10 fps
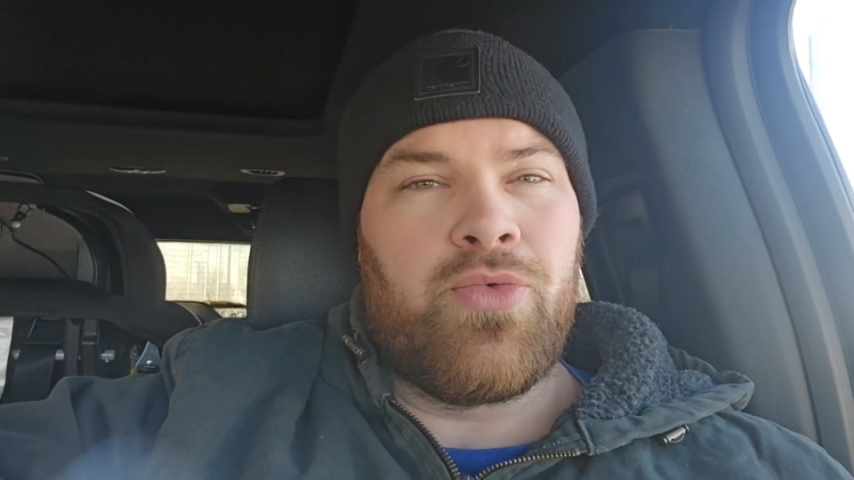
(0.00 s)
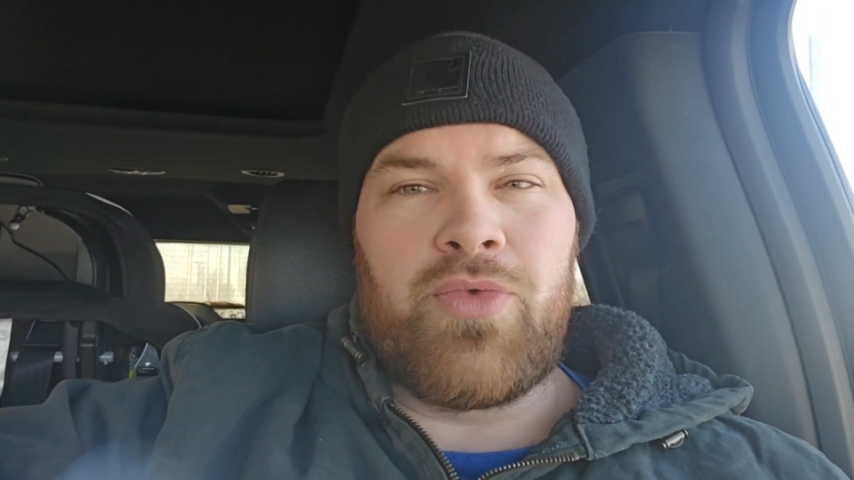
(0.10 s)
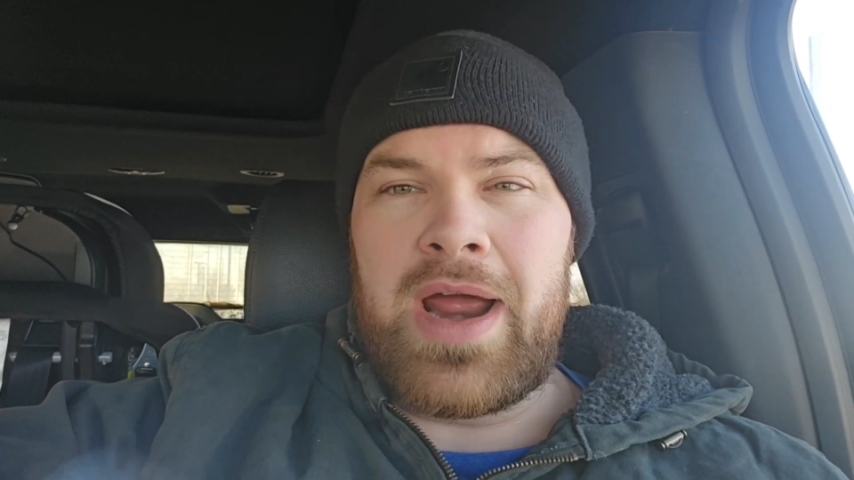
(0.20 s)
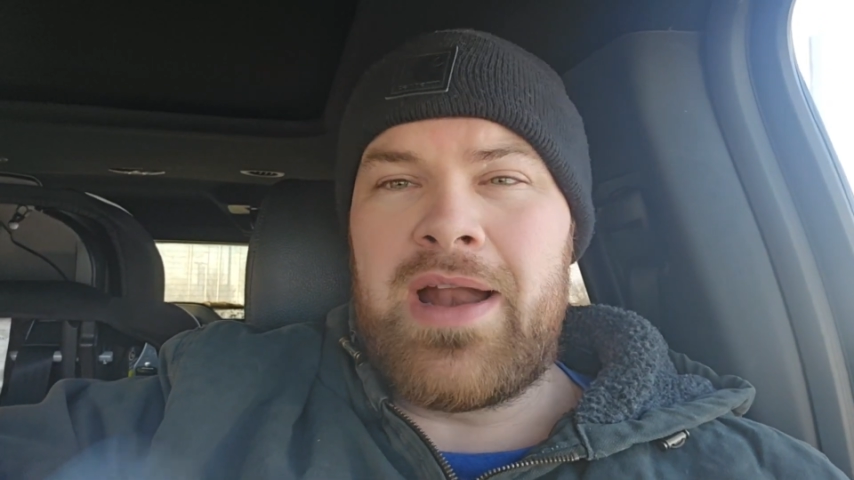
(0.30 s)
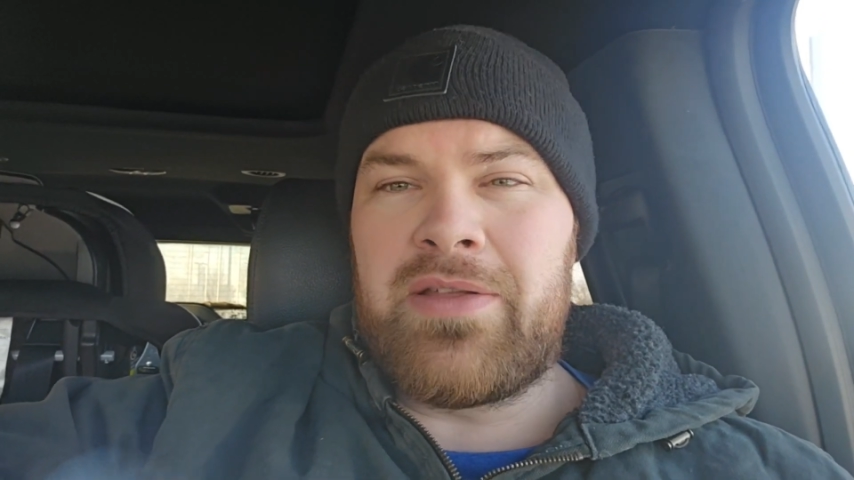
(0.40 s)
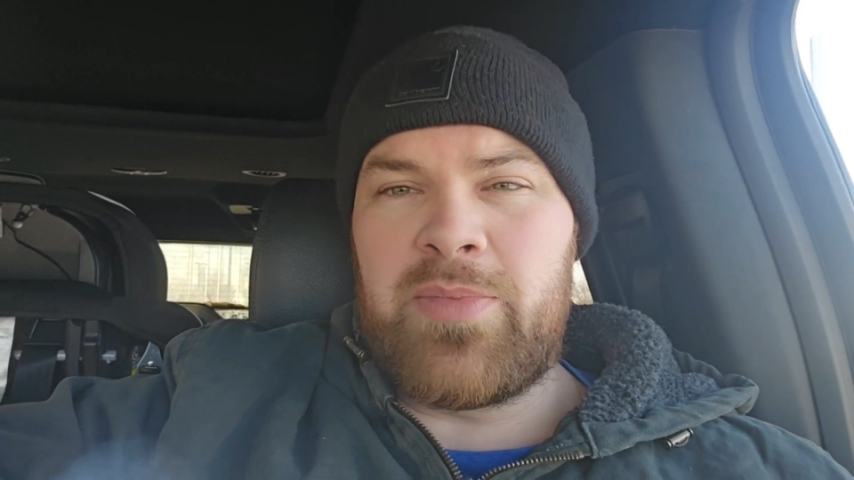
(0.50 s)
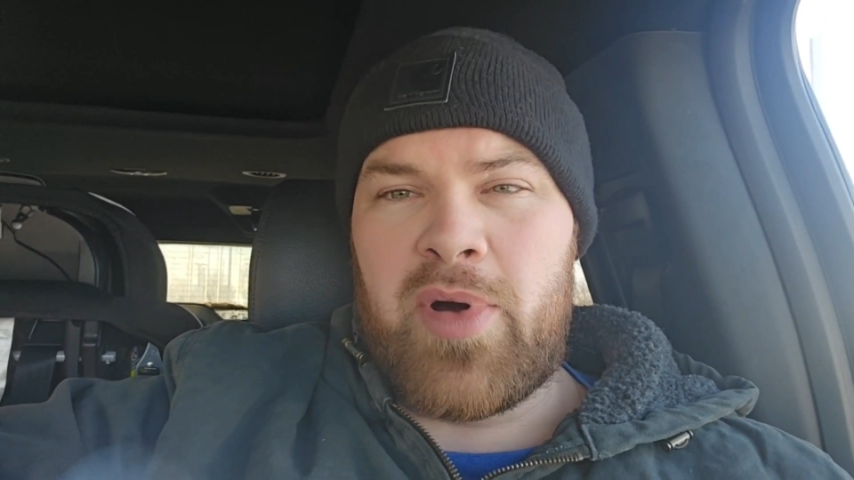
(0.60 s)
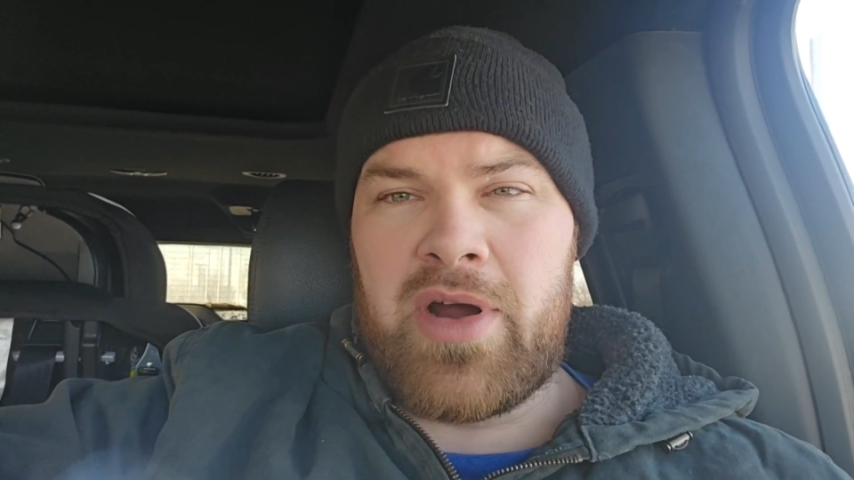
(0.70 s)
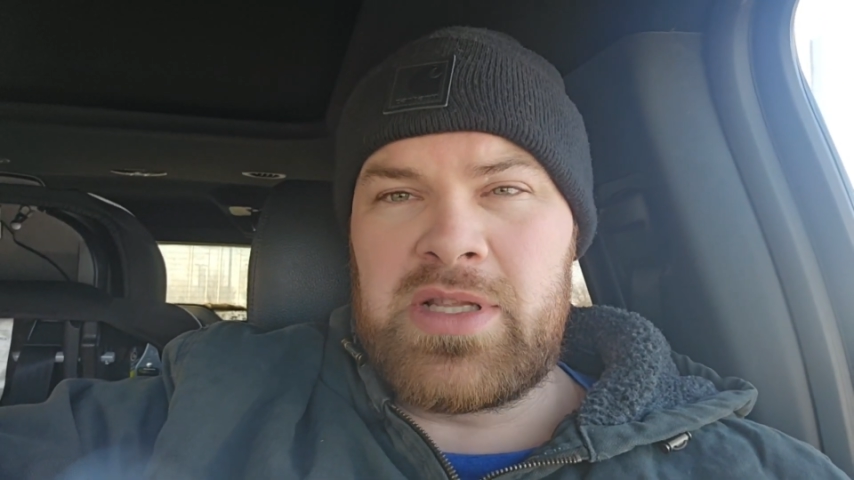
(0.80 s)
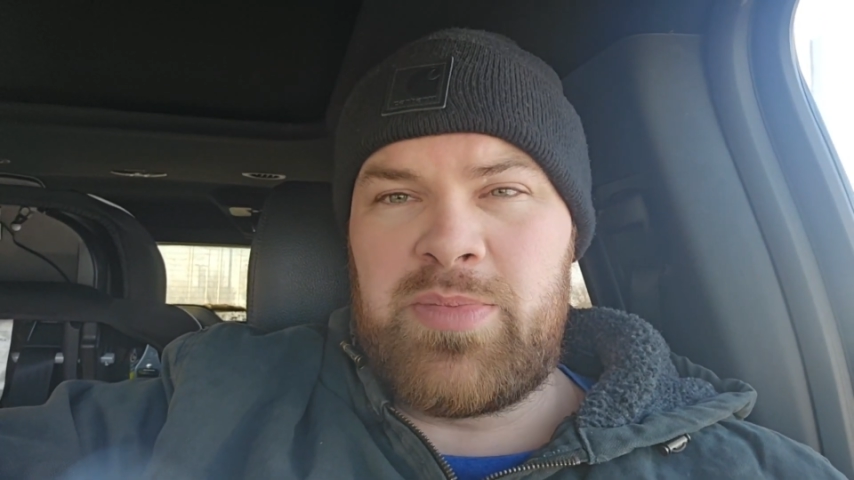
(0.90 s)
right out of the
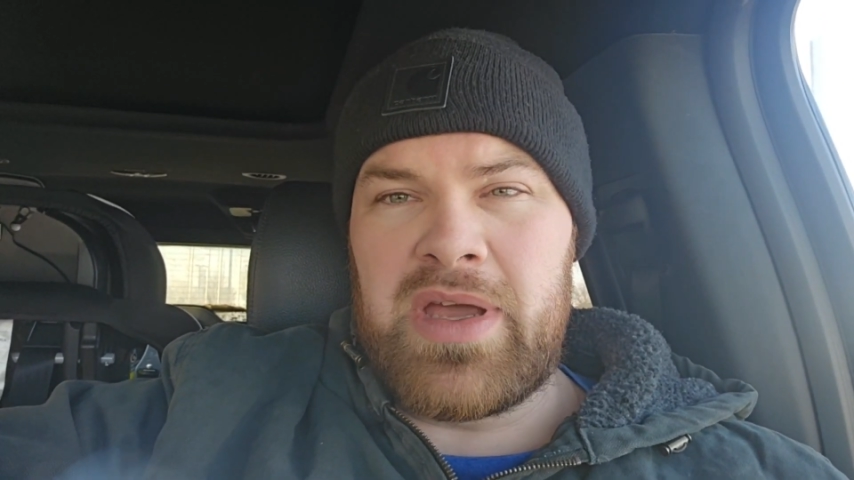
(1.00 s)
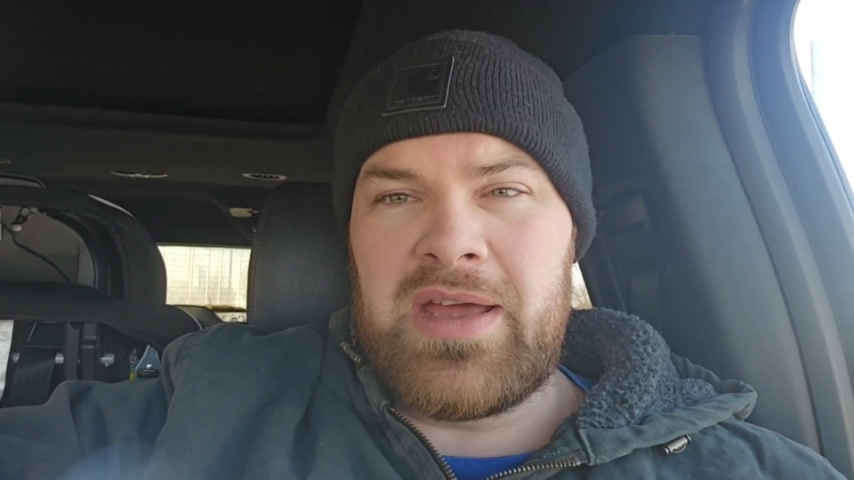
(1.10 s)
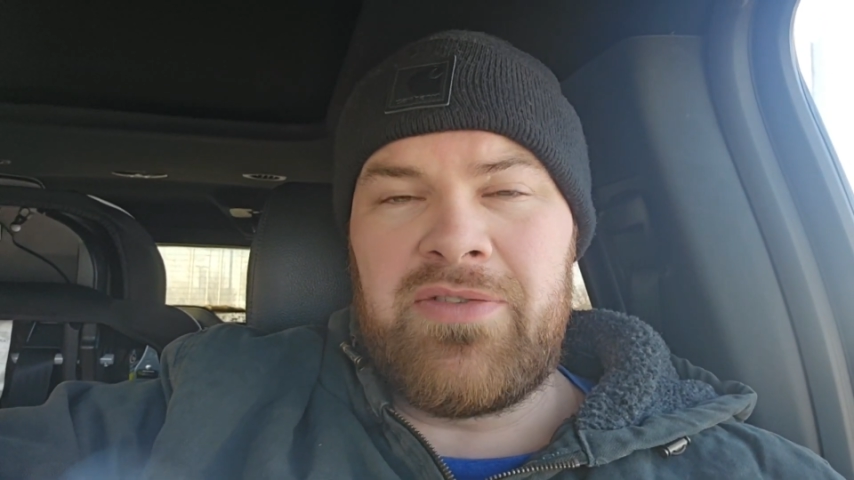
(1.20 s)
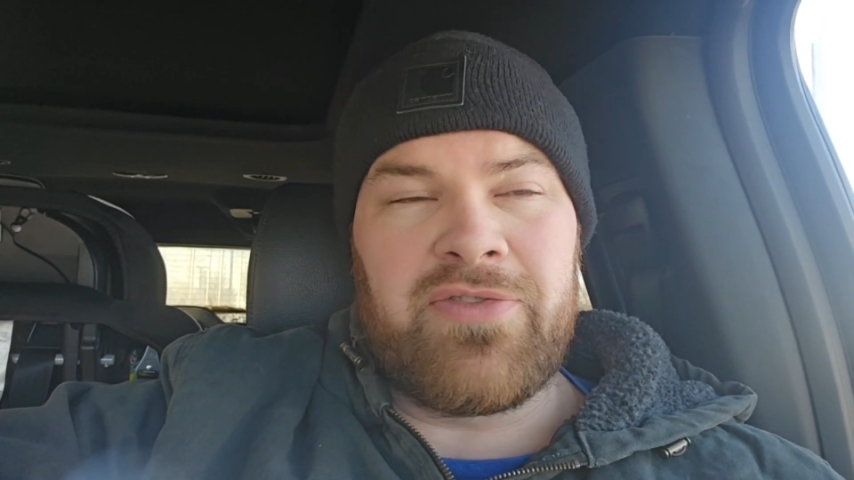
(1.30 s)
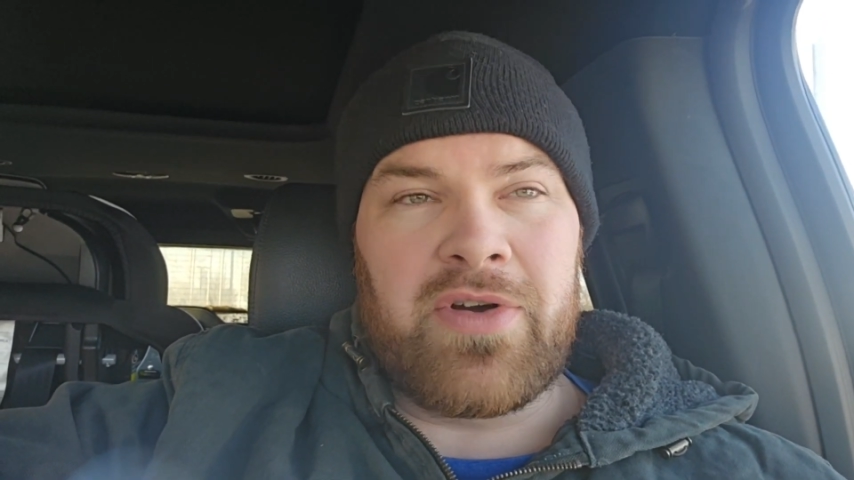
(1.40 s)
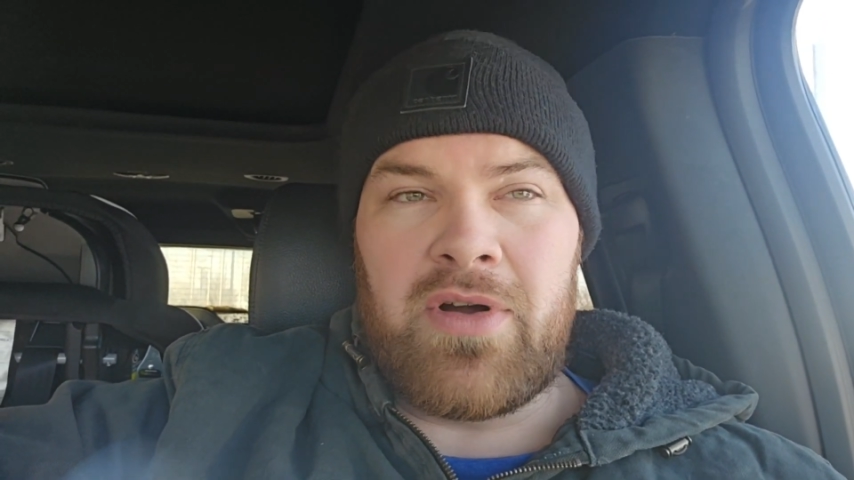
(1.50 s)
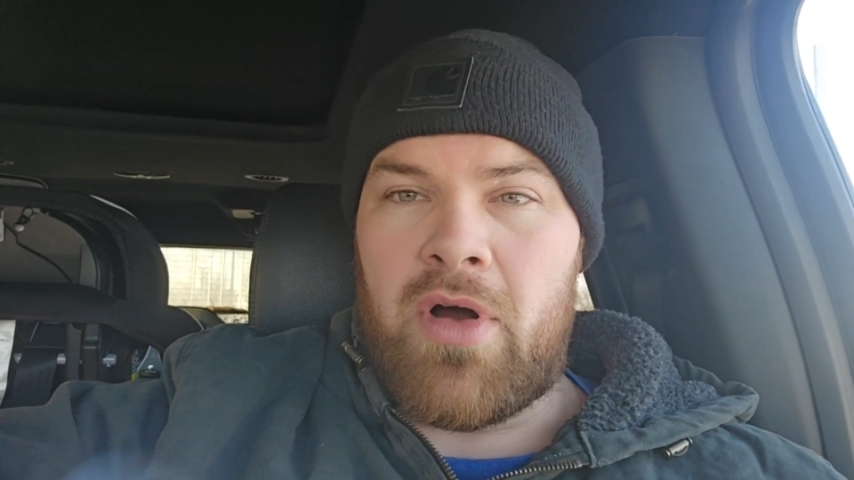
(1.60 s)
parts bin for